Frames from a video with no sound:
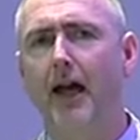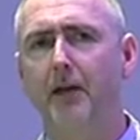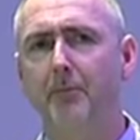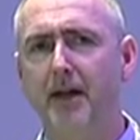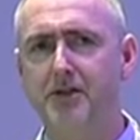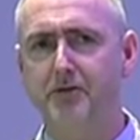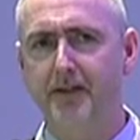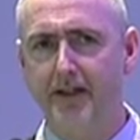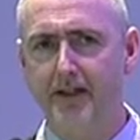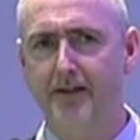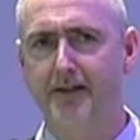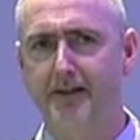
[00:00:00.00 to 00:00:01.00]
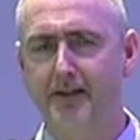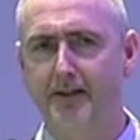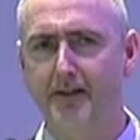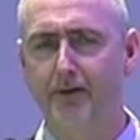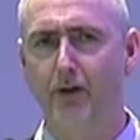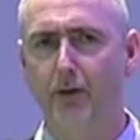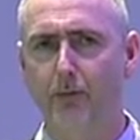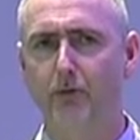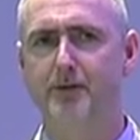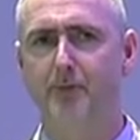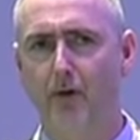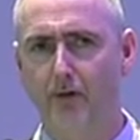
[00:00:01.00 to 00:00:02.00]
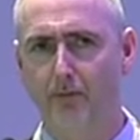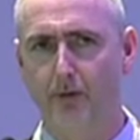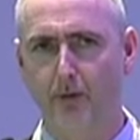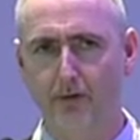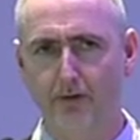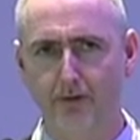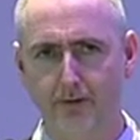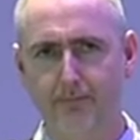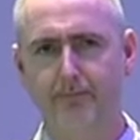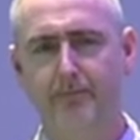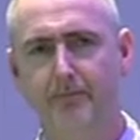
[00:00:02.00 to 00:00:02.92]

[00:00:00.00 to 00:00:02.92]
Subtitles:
and measuring it is so much more important.